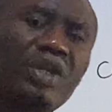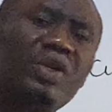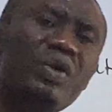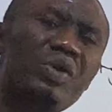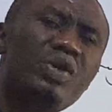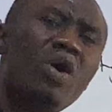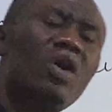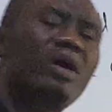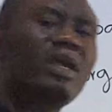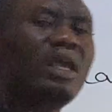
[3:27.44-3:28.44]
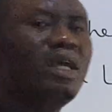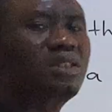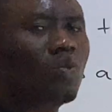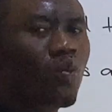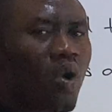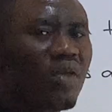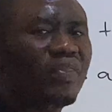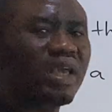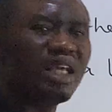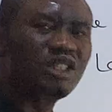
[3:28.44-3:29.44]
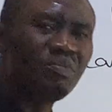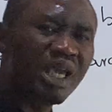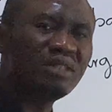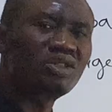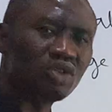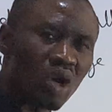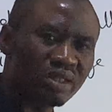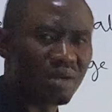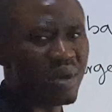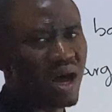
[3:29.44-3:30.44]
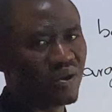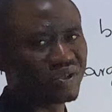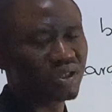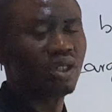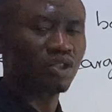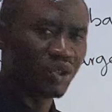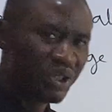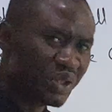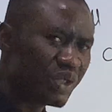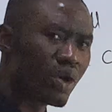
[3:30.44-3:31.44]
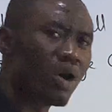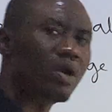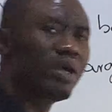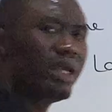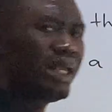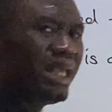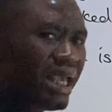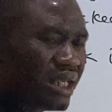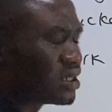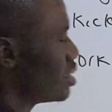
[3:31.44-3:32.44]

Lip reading: New York is what is being talked about. So New York is